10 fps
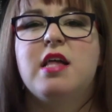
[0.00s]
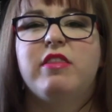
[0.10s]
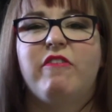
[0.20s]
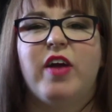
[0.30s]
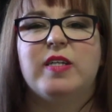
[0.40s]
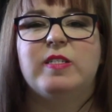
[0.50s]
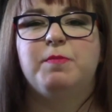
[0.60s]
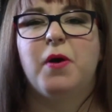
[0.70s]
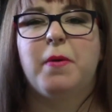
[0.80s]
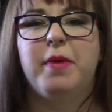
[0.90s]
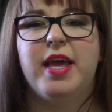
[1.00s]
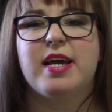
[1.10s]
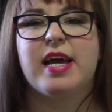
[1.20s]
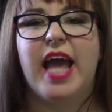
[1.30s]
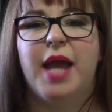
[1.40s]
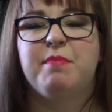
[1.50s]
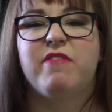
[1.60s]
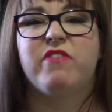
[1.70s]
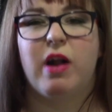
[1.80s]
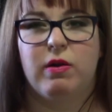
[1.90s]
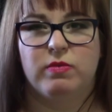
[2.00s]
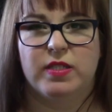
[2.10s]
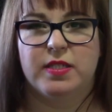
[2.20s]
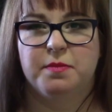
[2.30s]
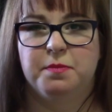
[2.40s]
the first book being A Game of Thrones.